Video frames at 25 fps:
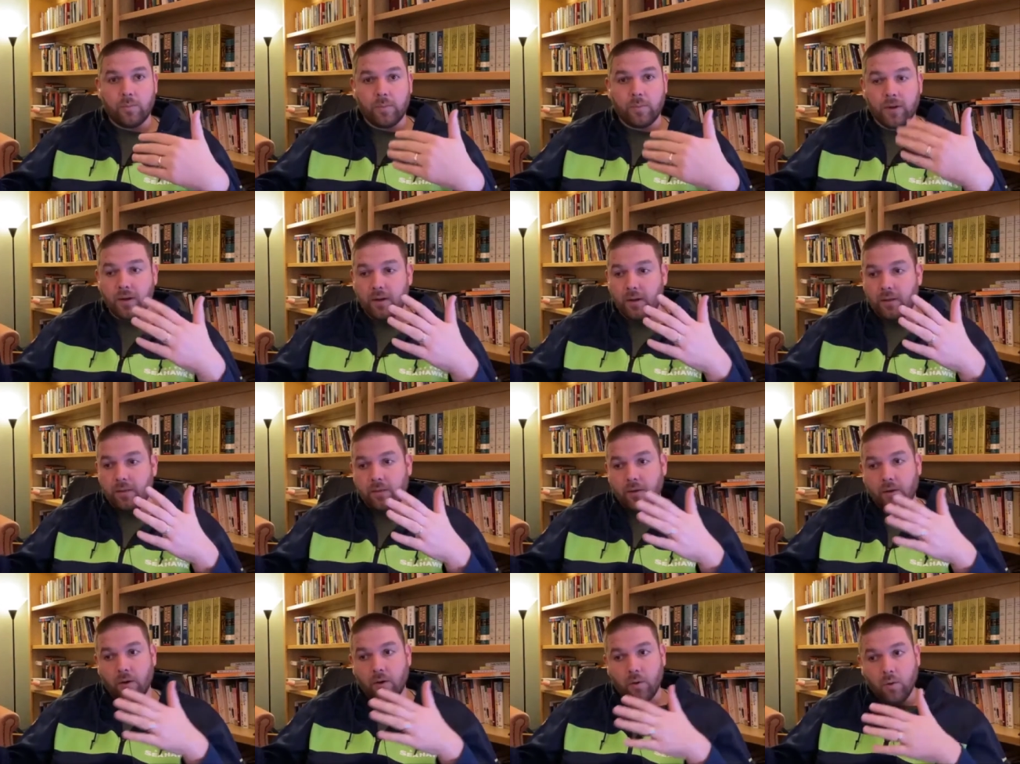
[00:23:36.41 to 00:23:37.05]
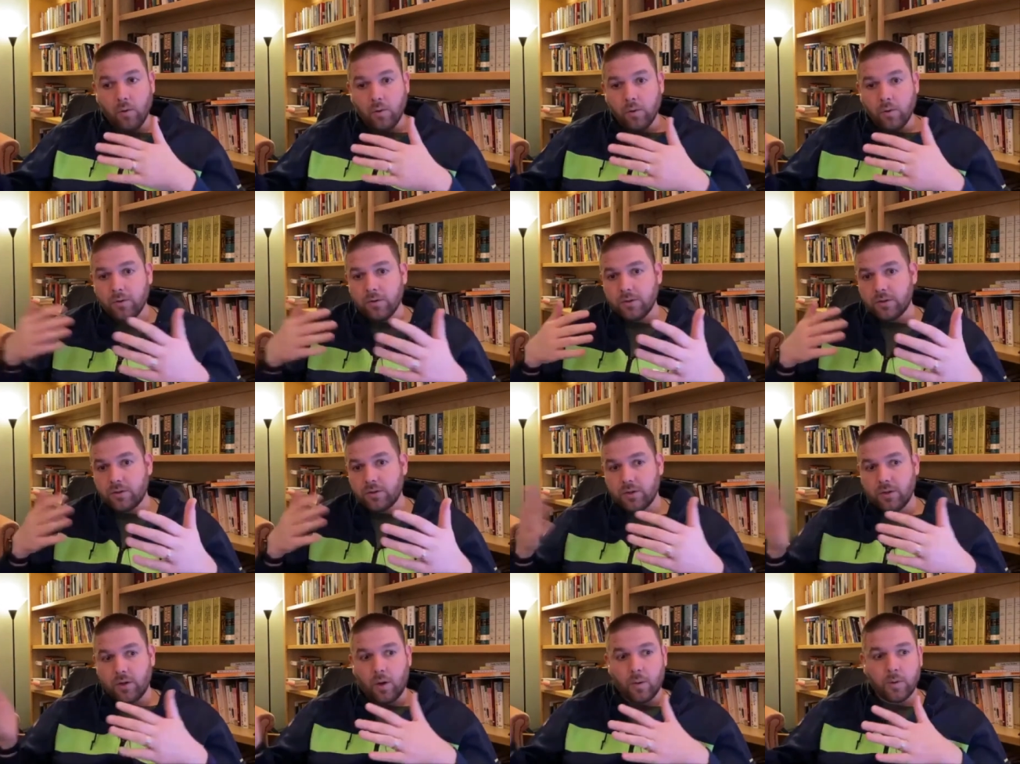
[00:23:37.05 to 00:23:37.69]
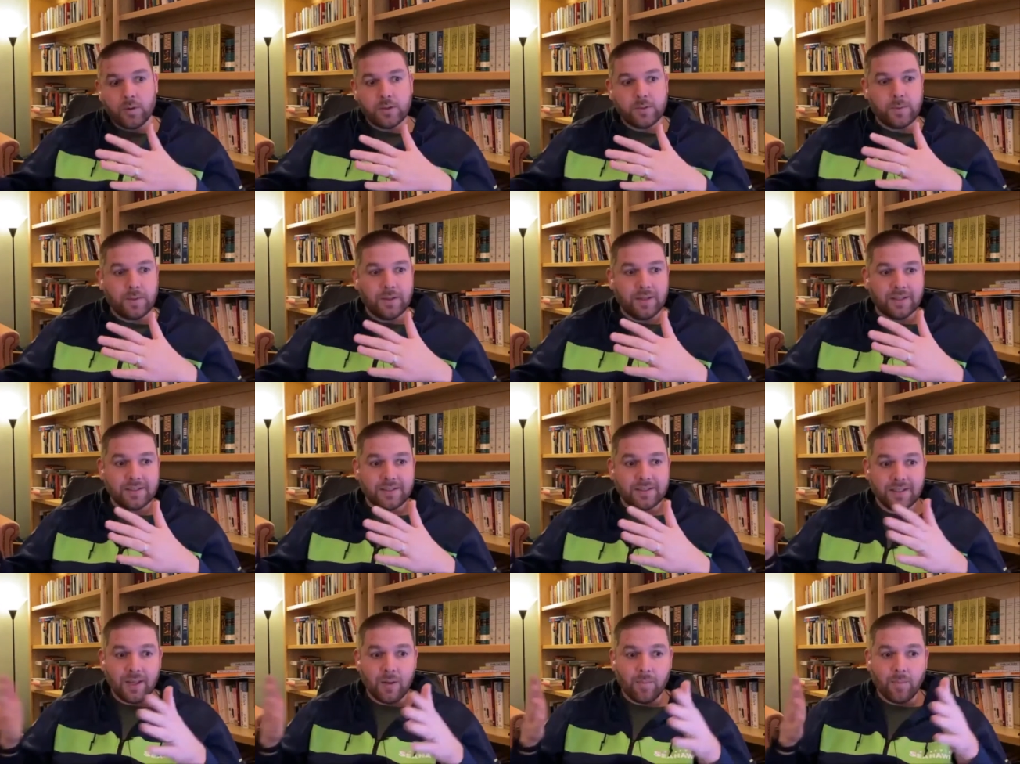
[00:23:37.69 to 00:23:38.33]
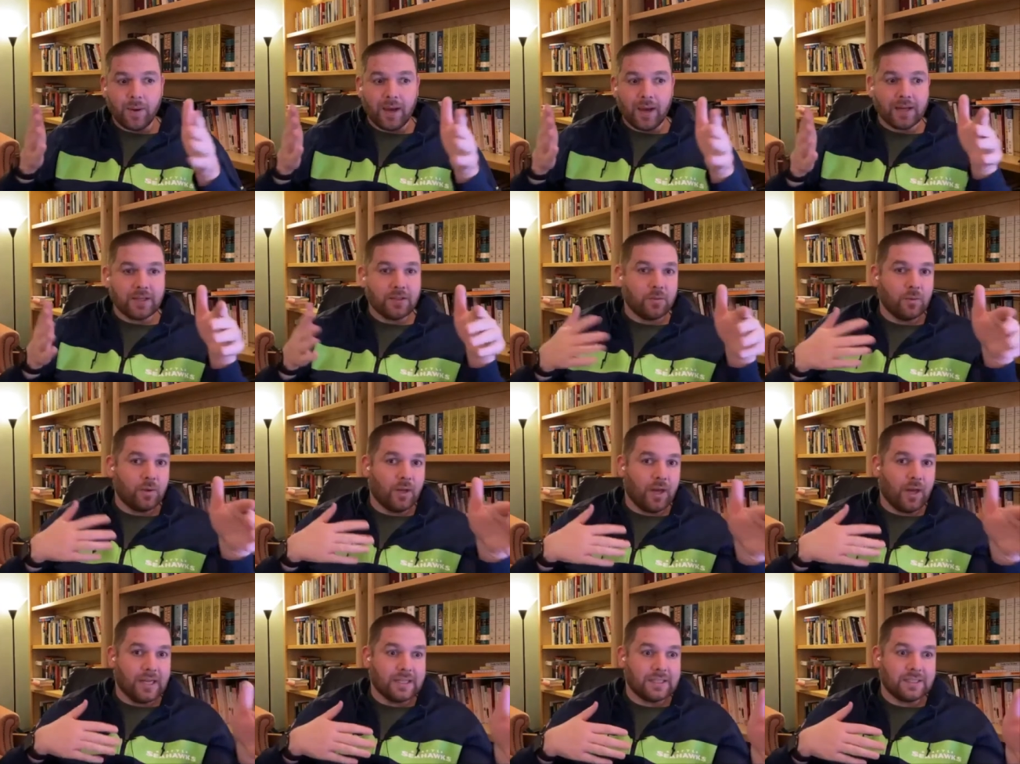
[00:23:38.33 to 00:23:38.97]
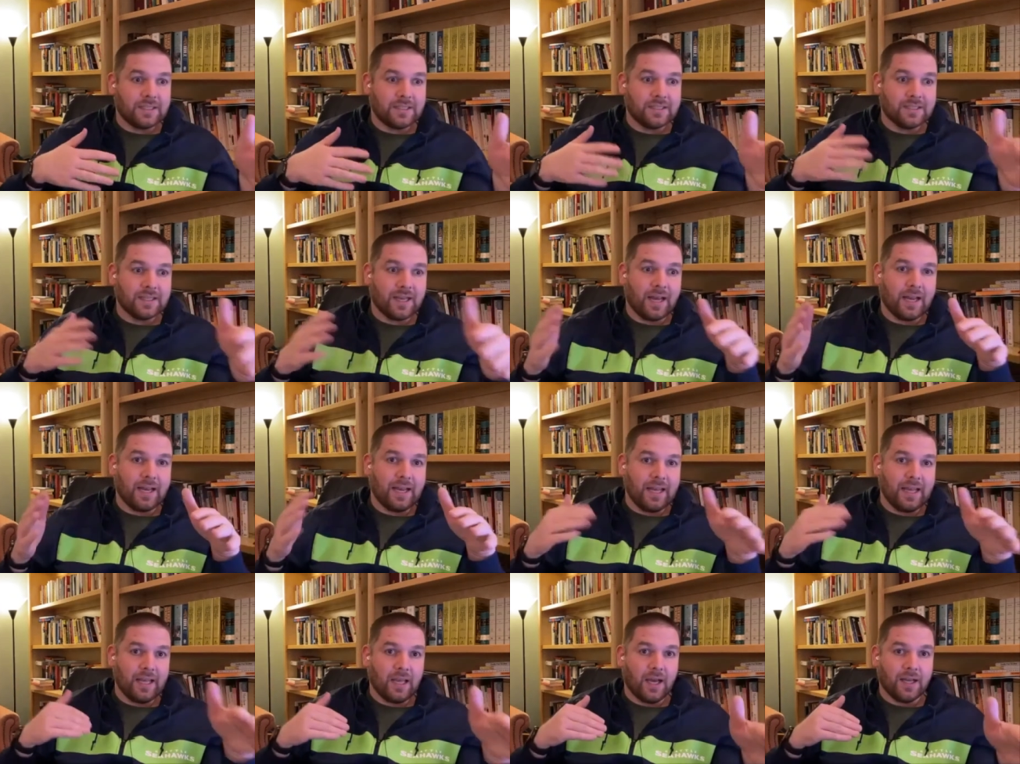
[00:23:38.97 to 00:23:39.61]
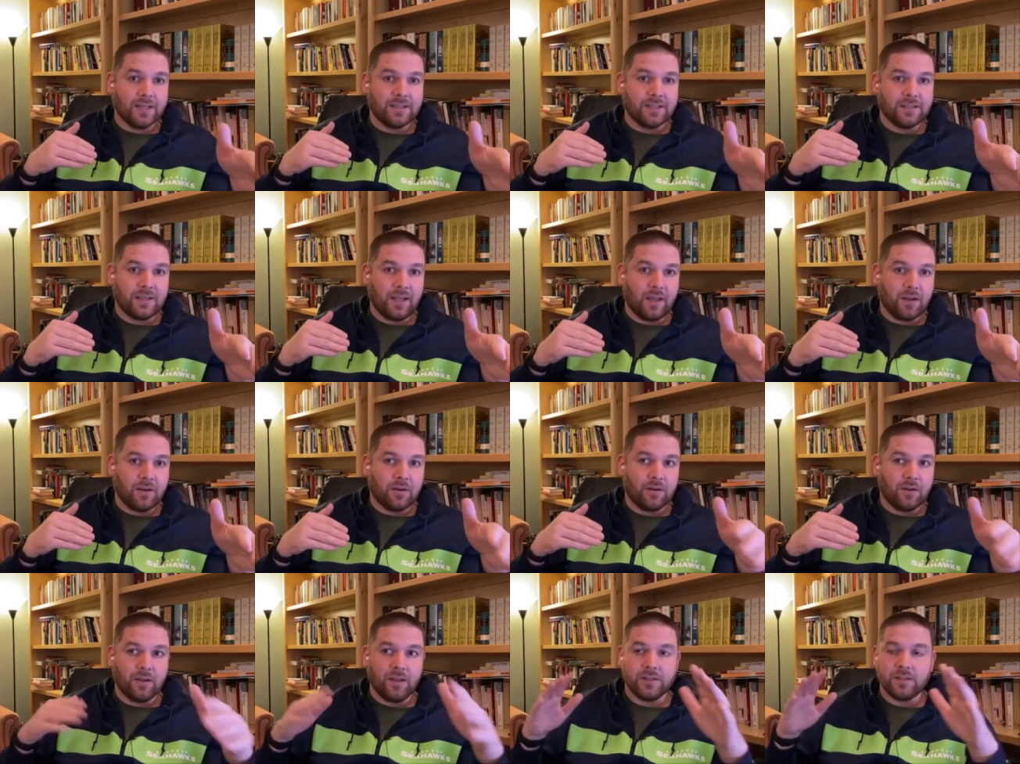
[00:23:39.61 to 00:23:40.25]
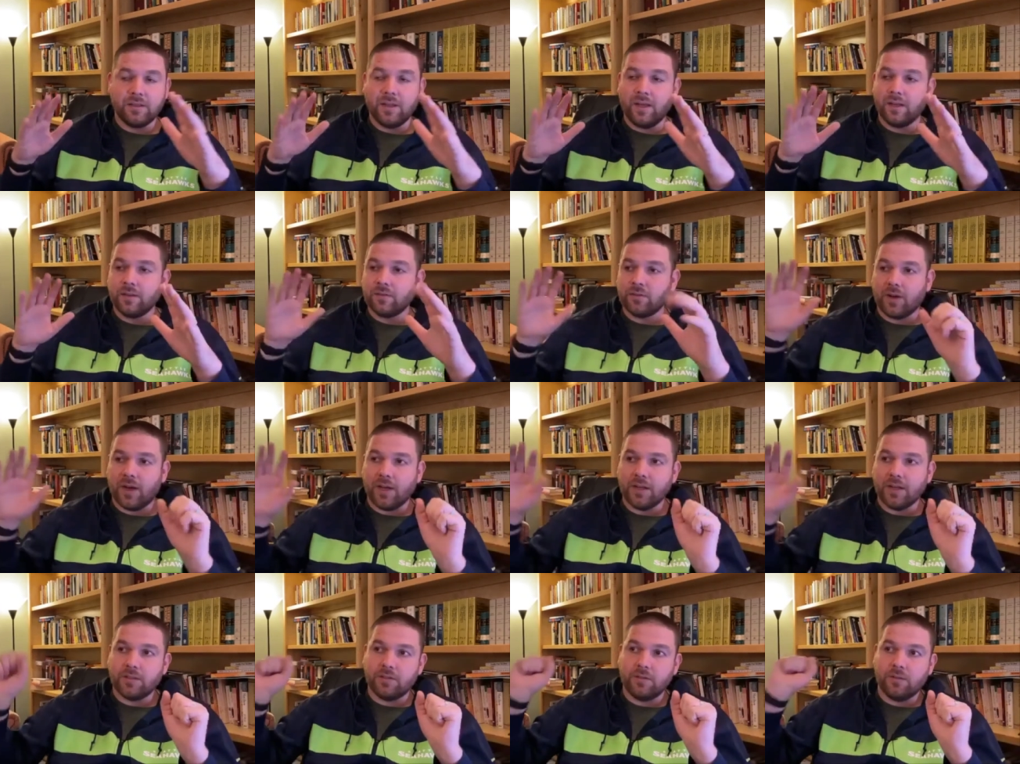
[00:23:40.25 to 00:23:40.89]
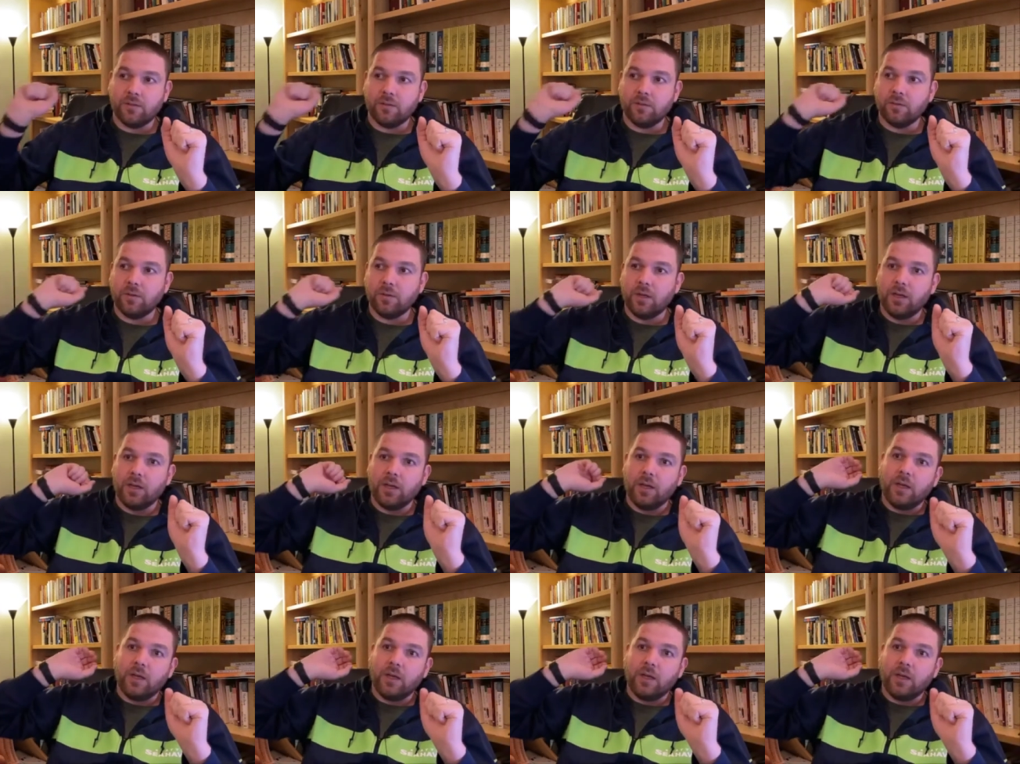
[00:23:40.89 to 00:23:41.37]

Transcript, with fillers: But the goal should always be let's get back to God's design and God's standard. Let's not try to